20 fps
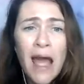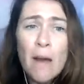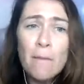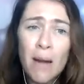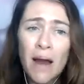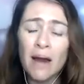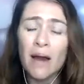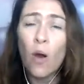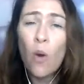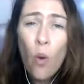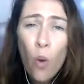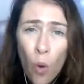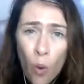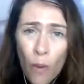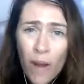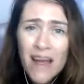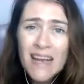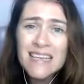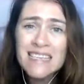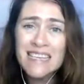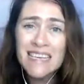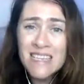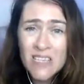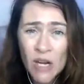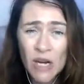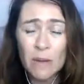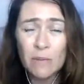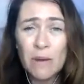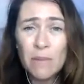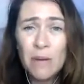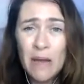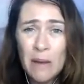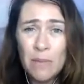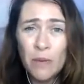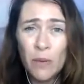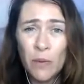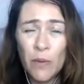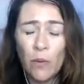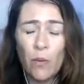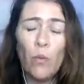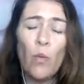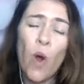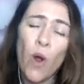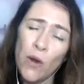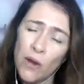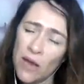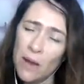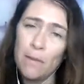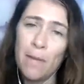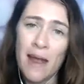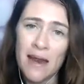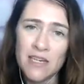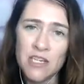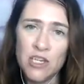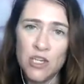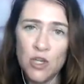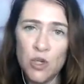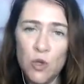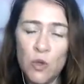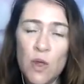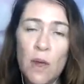but always there's going to be people that won't get back to you.